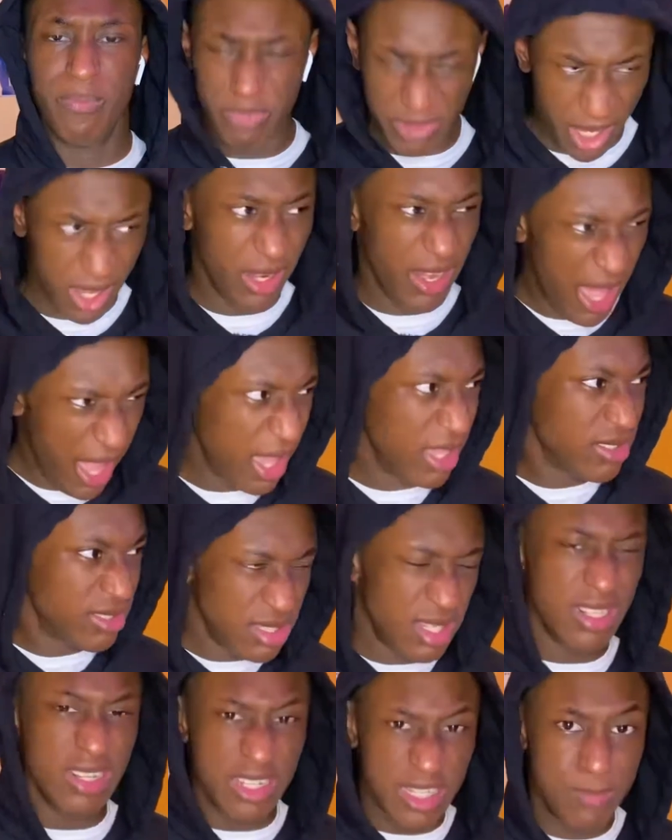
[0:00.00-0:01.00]
And
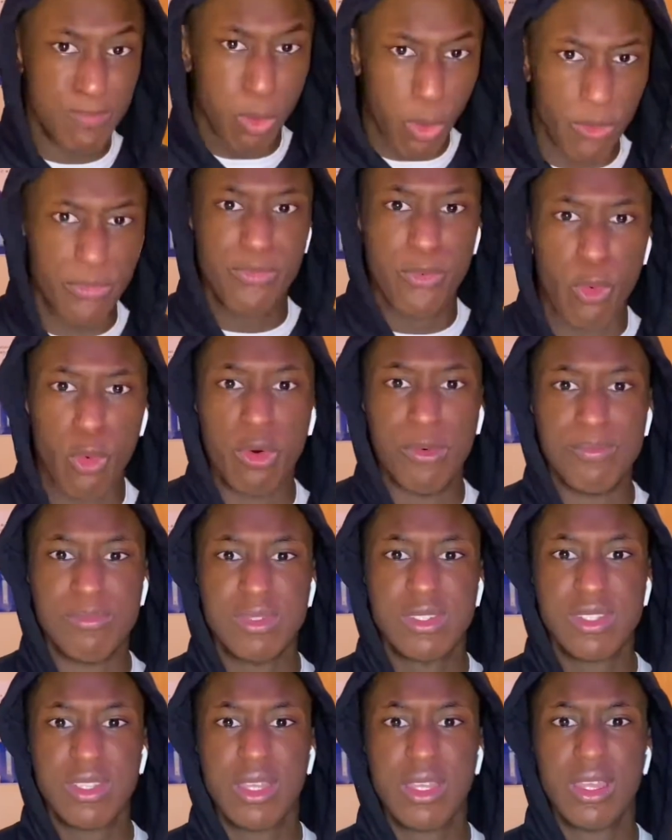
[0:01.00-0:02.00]
actually
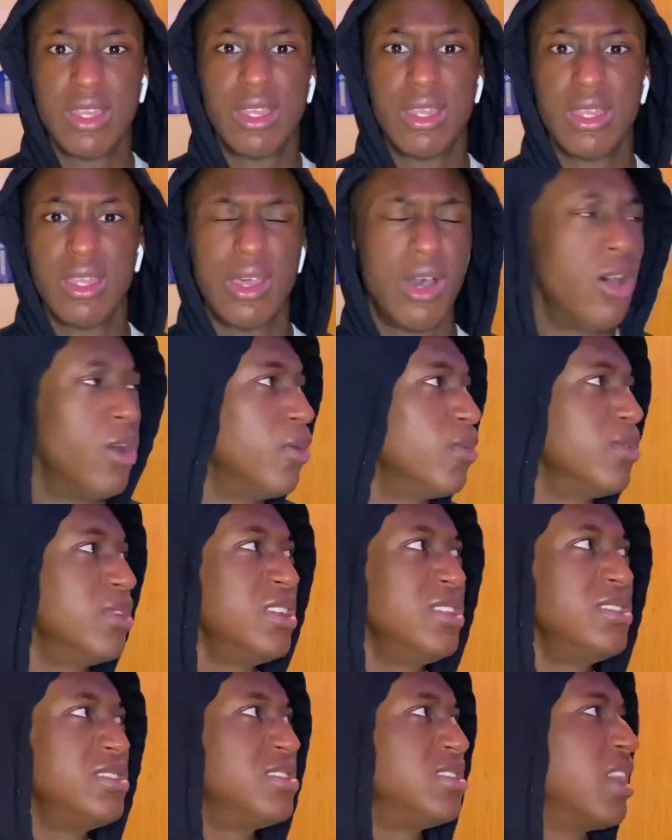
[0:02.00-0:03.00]
performs.
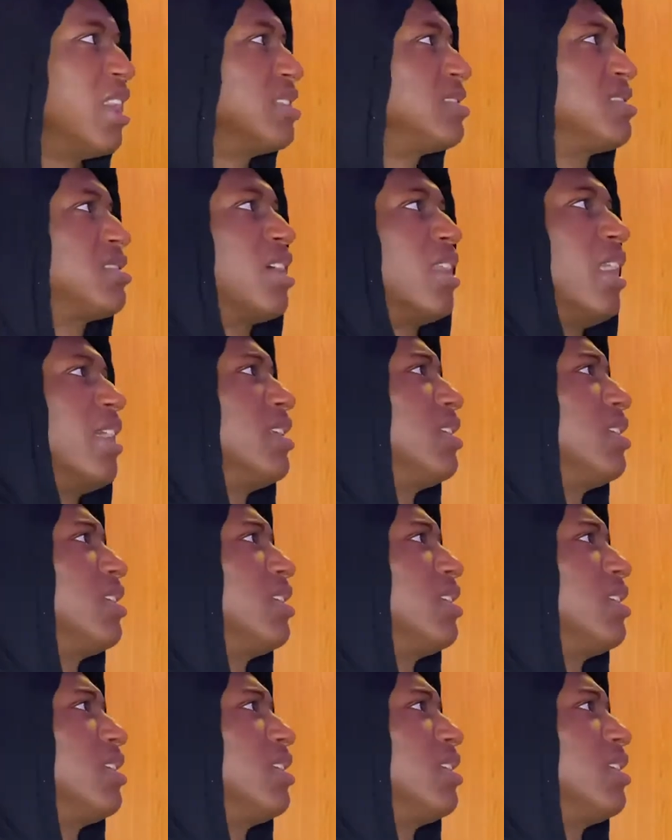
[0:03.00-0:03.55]
Holy Zlatan